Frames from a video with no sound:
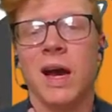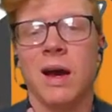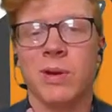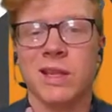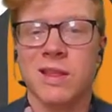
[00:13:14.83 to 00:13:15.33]

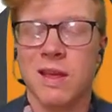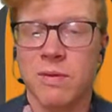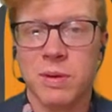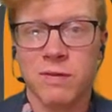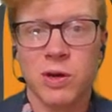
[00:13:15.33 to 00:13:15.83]
We can just have
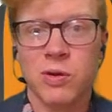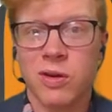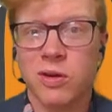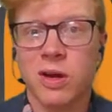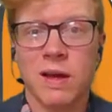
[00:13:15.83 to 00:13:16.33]
a bit of a
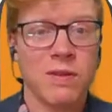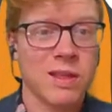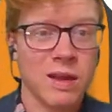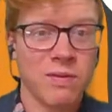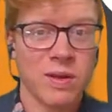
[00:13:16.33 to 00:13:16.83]
corridor. If there's
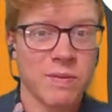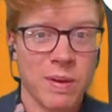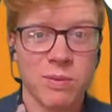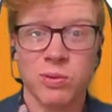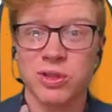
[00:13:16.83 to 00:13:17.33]
enough of us,
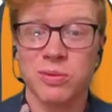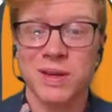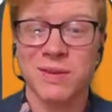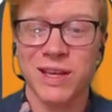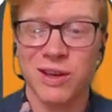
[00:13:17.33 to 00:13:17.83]
maybe we'll do a
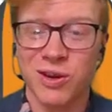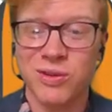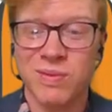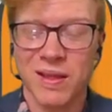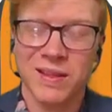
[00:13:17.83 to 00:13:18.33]
bit of a
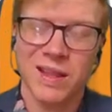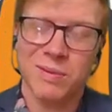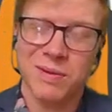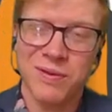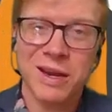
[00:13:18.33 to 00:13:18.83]
Kahoot. I think that'll
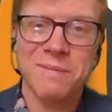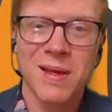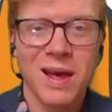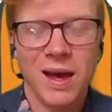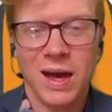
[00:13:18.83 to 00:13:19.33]
be fun.
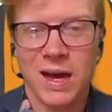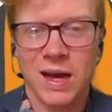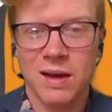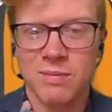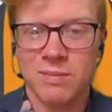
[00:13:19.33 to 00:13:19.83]

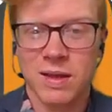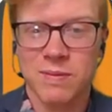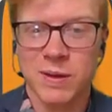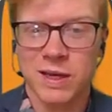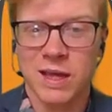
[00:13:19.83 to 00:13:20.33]
Miss
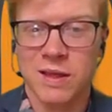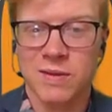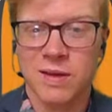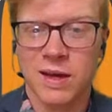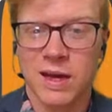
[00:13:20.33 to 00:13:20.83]

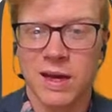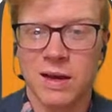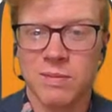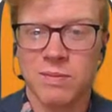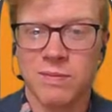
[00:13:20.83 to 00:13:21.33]
McNair's
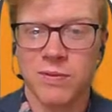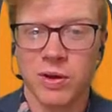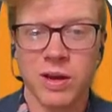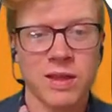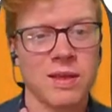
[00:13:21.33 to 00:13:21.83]

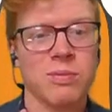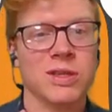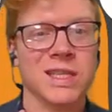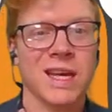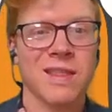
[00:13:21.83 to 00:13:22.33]
very nicely put
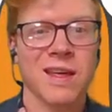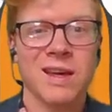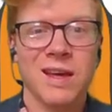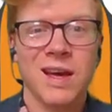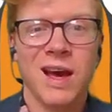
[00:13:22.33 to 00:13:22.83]
together
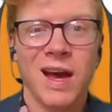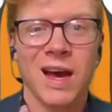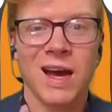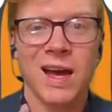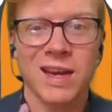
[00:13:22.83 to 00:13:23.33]

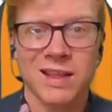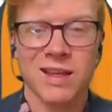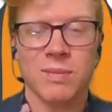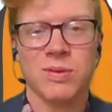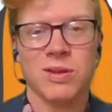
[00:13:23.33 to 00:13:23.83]
an
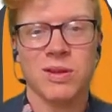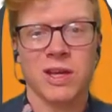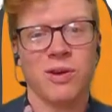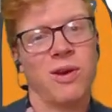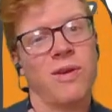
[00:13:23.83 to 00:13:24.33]
example of a
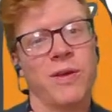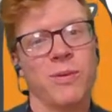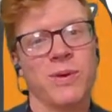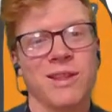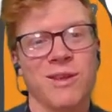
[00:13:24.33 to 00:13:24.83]
Kahoot that
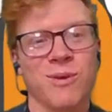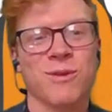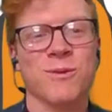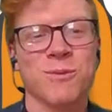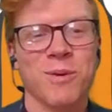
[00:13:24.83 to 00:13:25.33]
we can use.
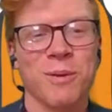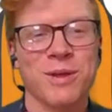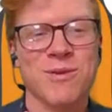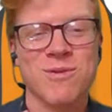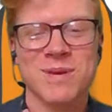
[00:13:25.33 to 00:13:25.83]
So we'll probably
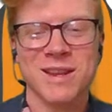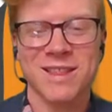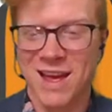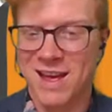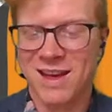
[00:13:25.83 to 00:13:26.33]
do a bit of
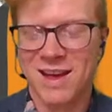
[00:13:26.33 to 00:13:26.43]
that.